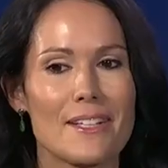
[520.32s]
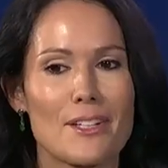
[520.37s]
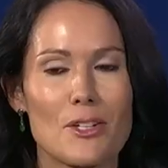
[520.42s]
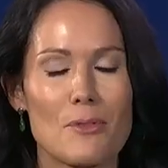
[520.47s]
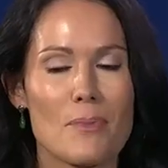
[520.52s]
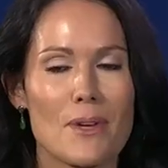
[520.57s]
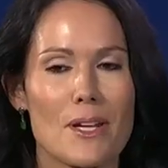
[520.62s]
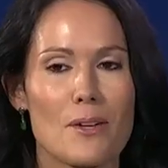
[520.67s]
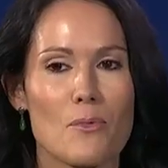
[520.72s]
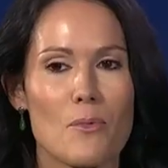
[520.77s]
little
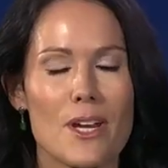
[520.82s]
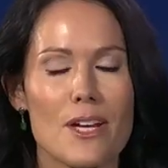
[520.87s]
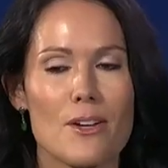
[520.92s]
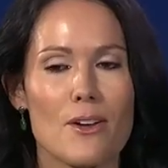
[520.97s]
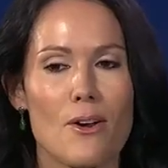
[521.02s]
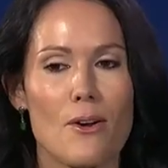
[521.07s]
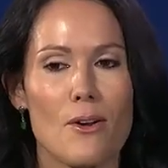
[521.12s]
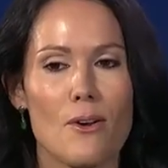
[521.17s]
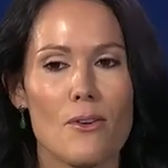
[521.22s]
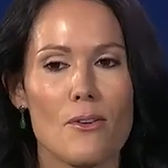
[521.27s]
bit, we
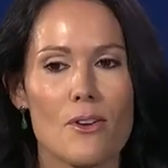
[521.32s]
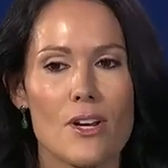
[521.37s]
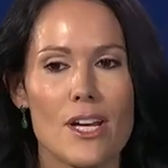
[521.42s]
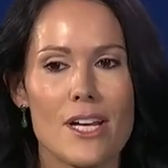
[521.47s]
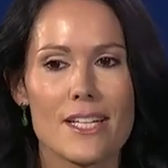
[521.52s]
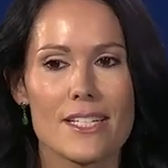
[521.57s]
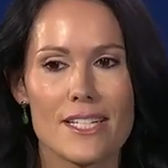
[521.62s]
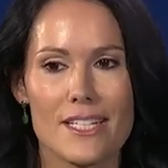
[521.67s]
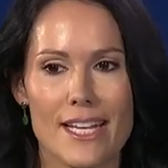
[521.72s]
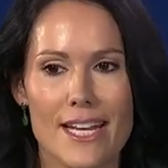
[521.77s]
know
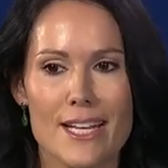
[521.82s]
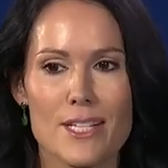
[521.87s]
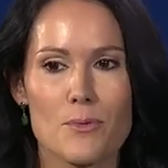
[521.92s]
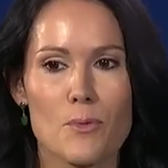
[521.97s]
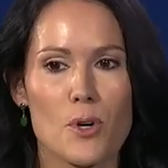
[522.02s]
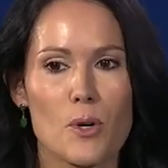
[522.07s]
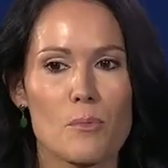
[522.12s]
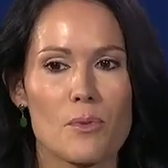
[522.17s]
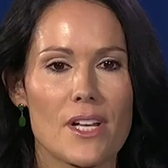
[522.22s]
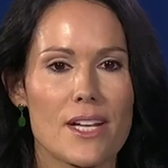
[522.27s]
today's
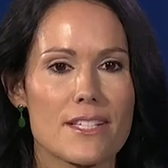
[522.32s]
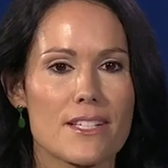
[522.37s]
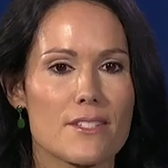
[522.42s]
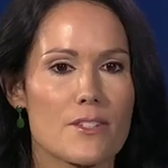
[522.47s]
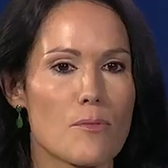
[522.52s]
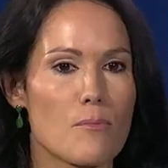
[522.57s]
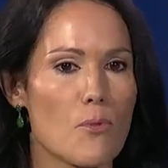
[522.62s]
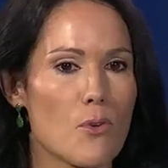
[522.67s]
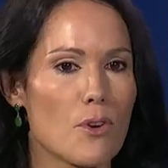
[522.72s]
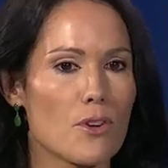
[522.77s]
workplaces
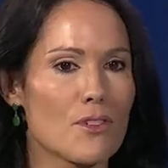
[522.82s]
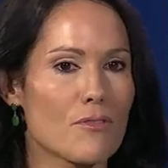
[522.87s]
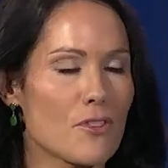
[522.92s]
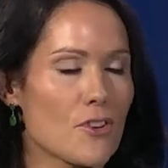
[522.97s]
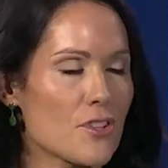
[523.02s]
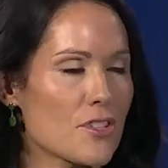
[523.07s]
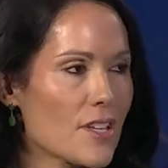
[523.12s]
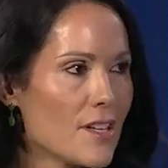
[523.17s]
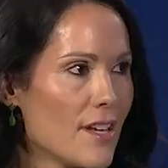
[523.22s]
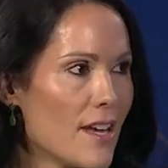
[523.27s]
are more
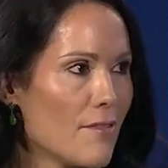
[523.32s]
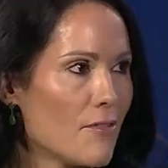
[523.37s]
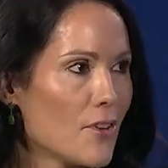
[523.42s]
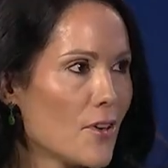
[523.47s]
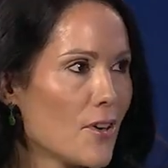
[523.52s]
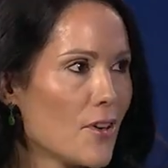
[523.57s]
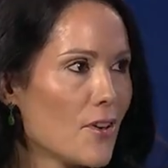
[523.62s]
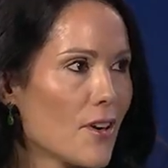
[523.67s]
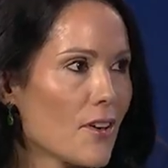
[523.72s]
diverse than ever